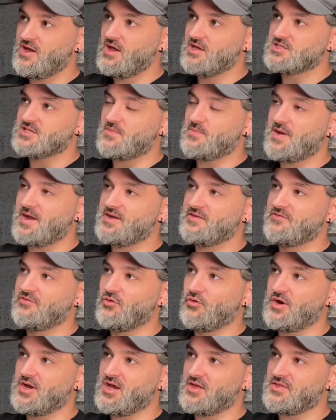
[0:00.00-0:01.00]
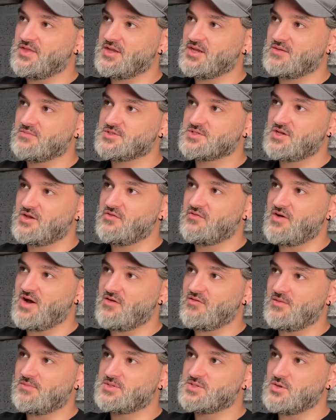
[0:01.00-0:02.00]
So I paid 40. I think I'm so
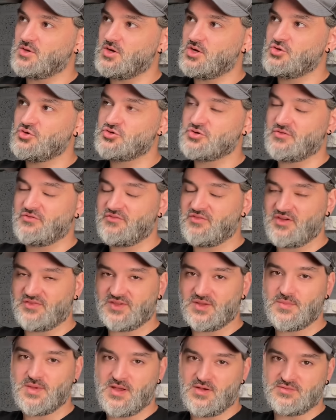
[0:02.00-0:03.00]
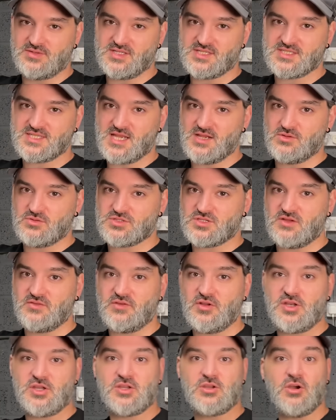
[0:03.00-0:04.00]
far up to £150 in sales. And I've
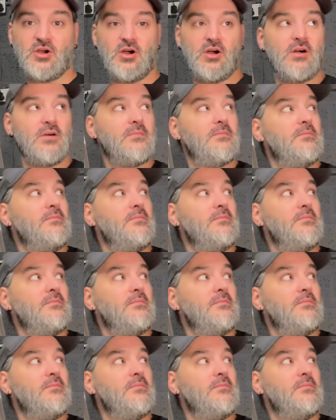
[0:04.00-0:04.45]
only got